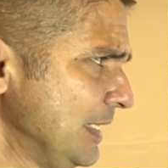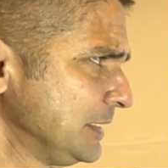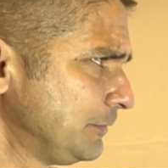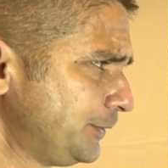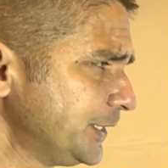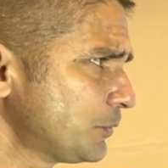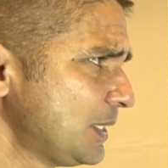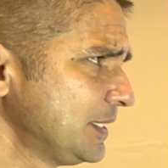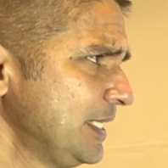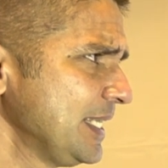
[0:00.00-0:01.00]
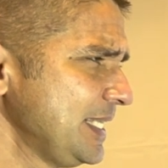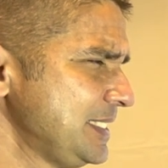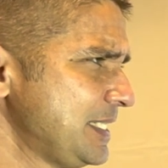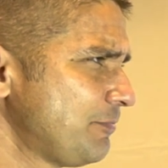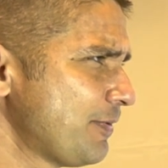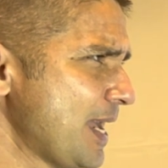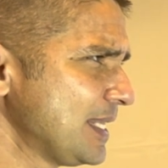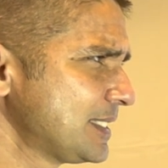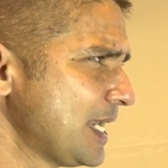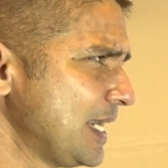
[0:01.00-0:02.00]
The first one is the
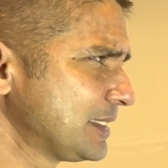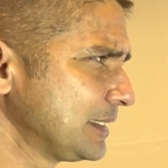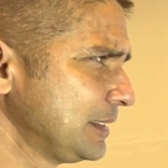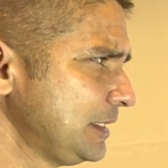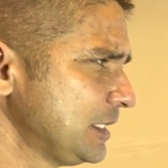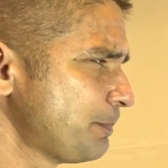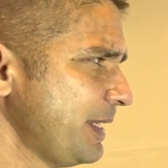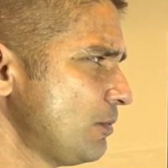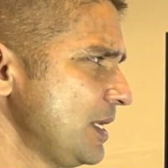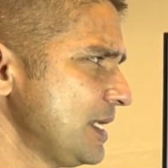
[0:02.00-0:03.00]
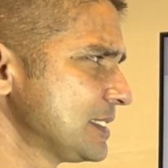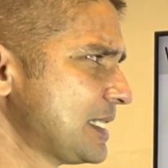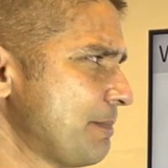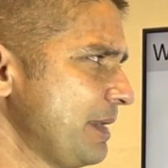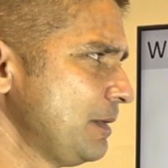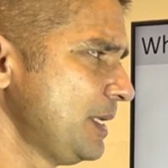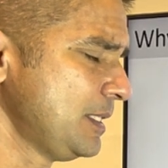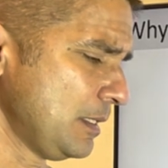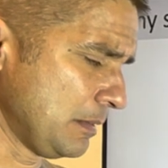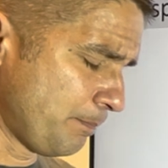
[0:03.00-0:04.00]
fact that he speculates that
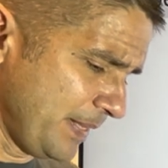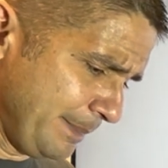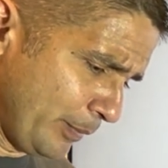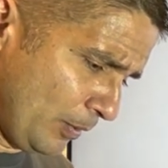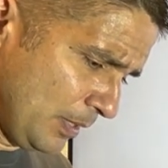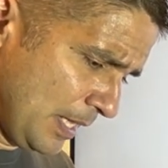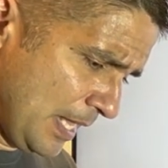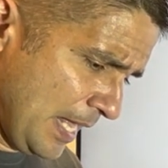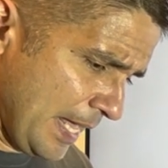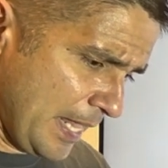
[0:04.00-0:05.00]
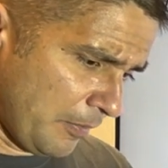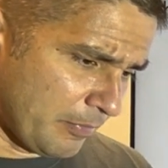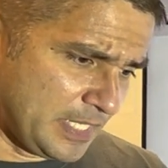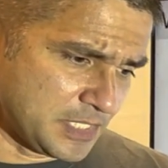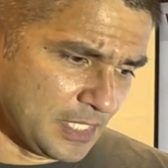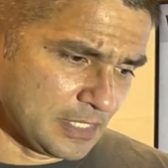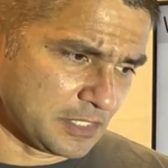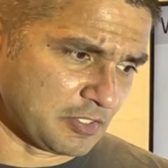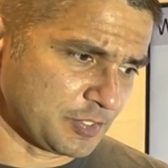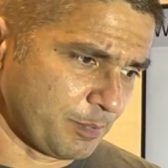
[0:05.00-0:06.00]
maybe people and
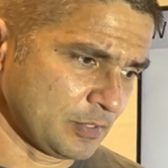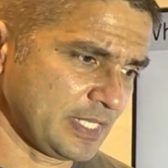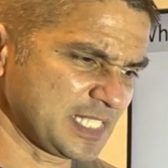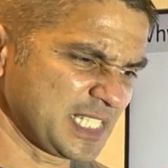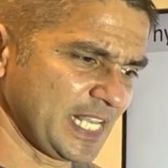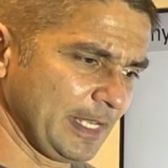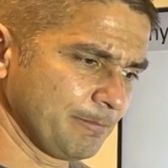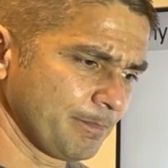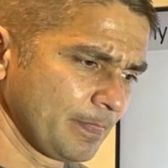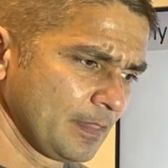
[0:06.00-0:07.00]
richness respond the same